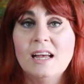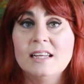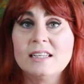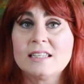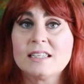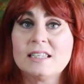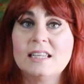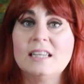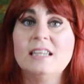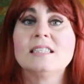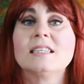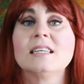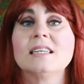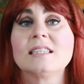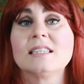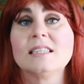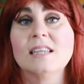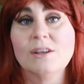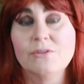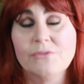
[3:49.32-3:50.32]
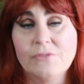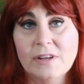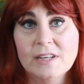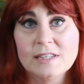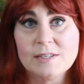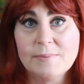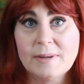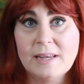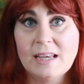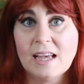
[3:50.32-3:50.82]
sees itself
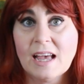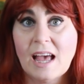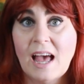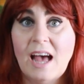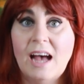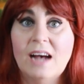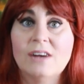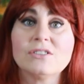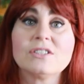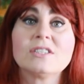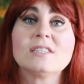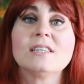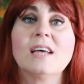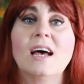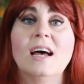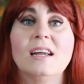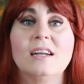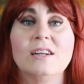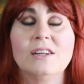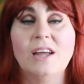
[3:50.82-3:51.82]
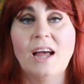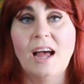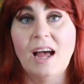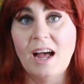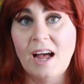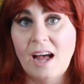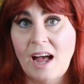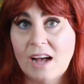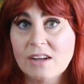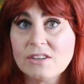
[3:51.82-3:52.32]
as being outside
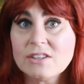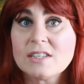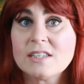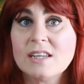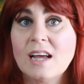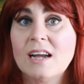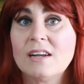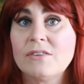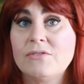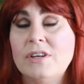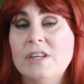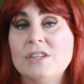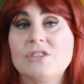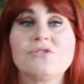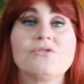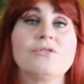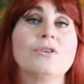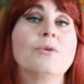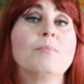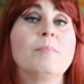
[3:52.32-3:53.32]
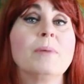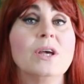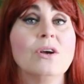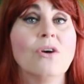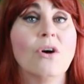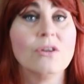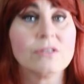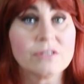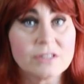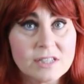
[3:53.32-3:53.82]
of history or
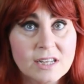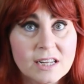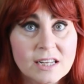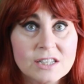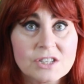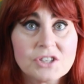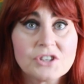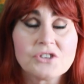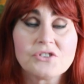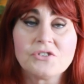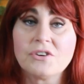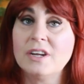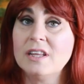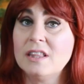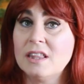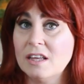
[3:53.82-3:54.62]
beyond history.